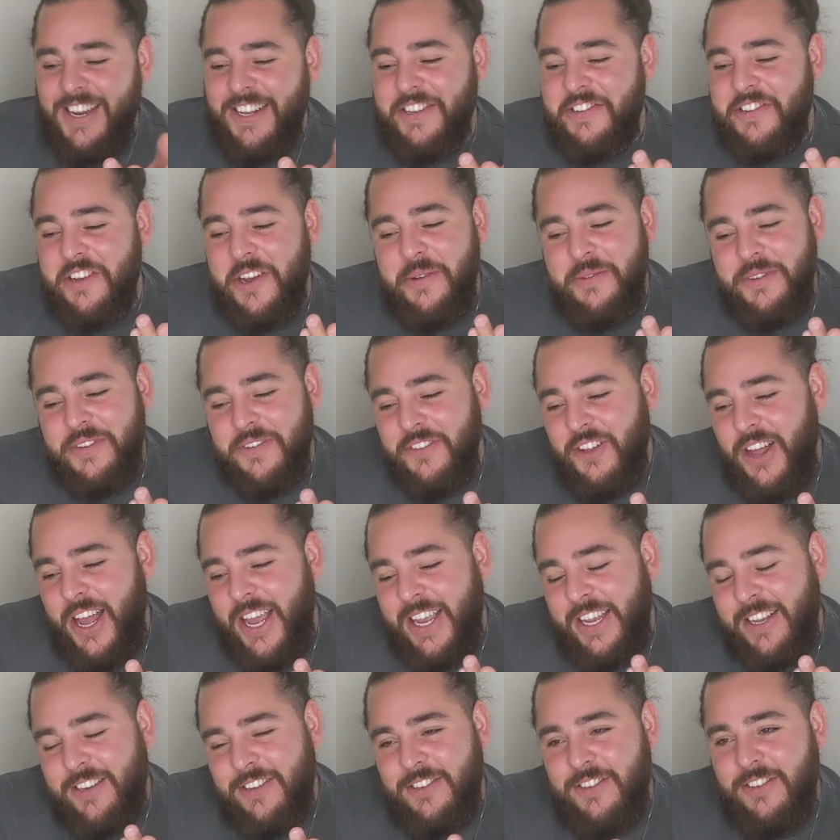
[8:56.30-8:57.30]
then in terms of
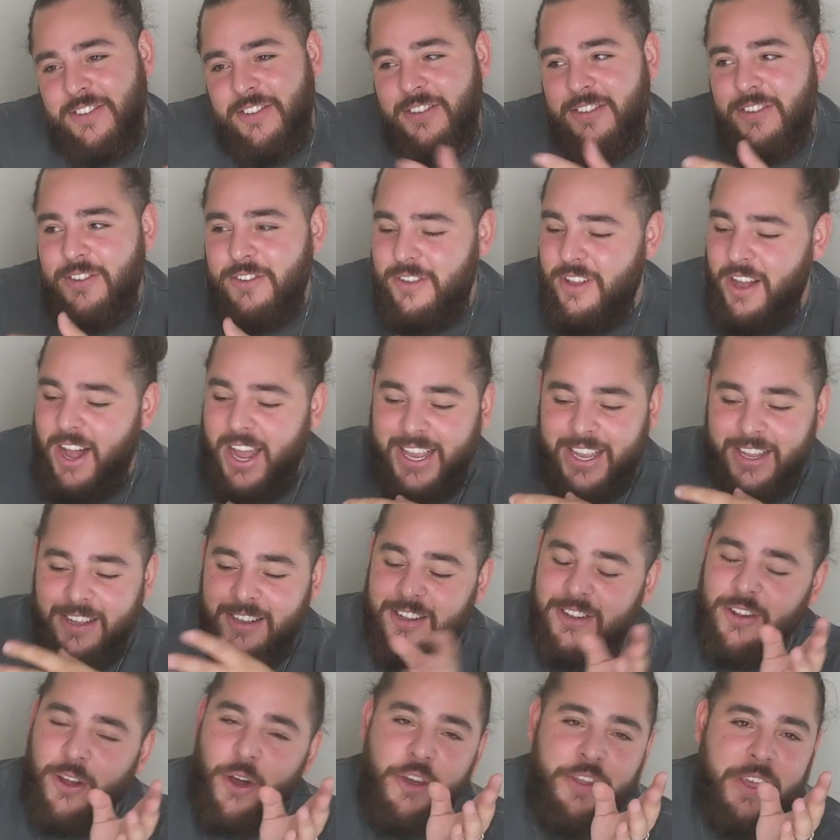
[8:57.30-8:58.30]
like
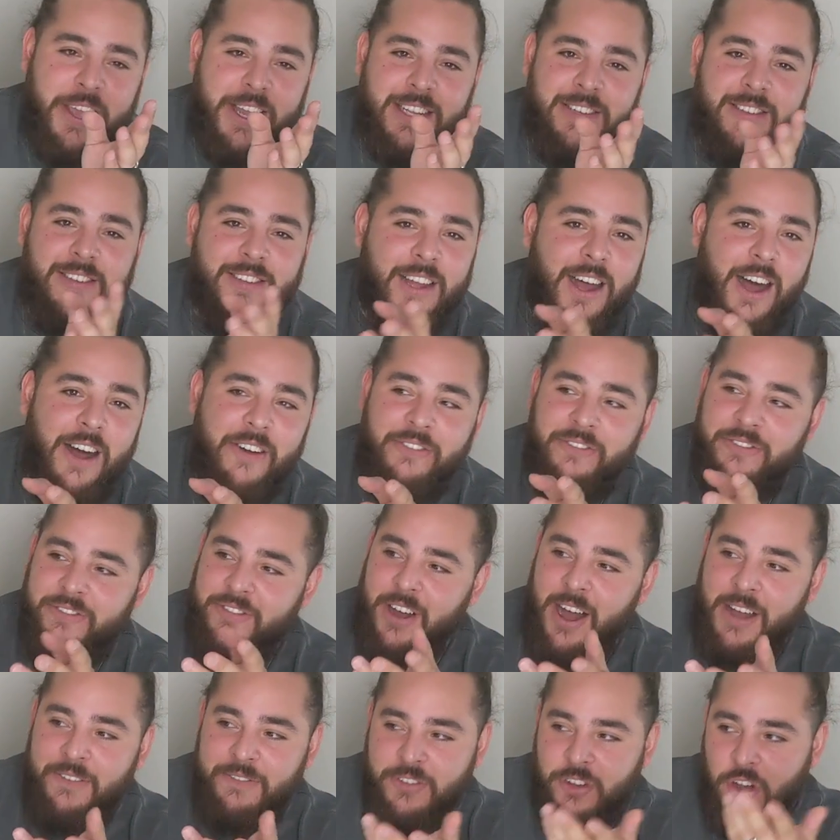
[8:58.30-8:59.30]
like clothing and
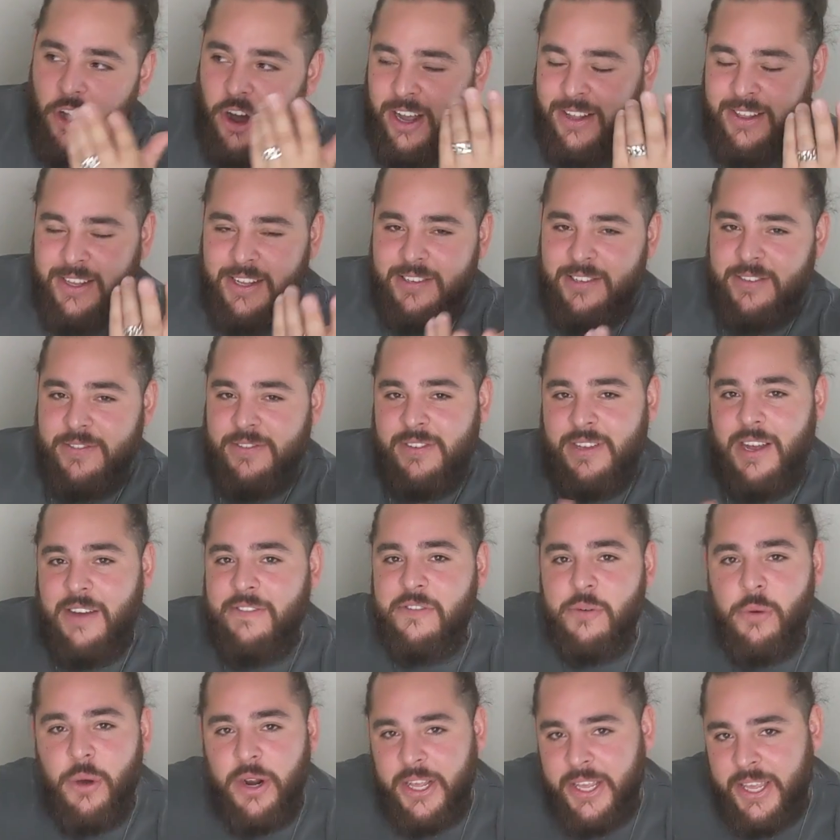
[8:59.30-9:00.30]
stuff, I've got a list of
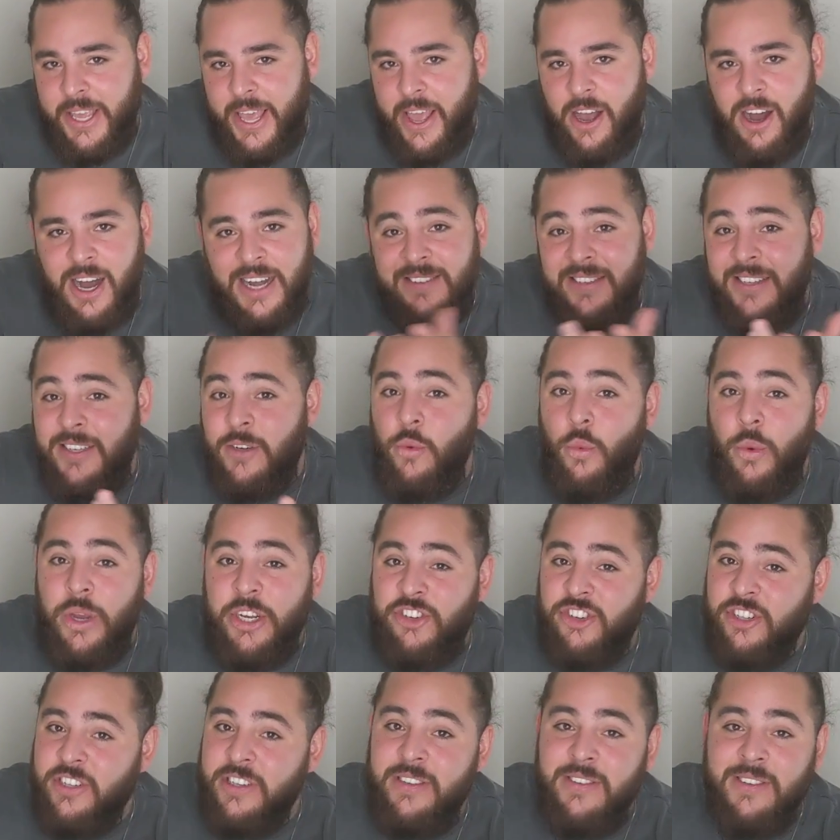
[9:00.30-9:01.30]
stuff I want to get. I did a
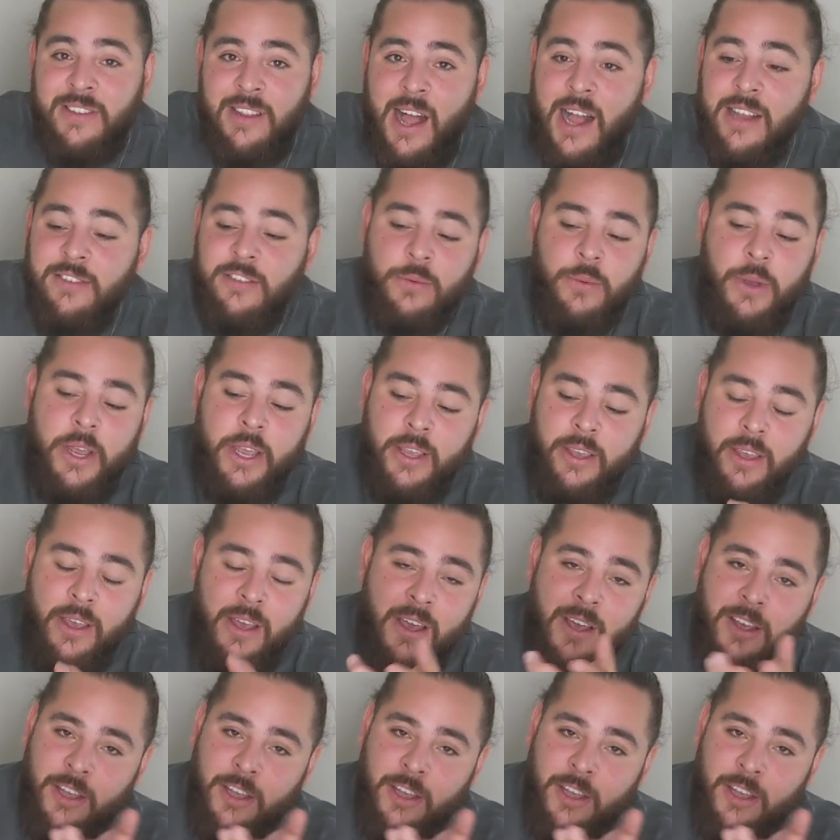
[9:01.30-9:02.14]
wish list last week.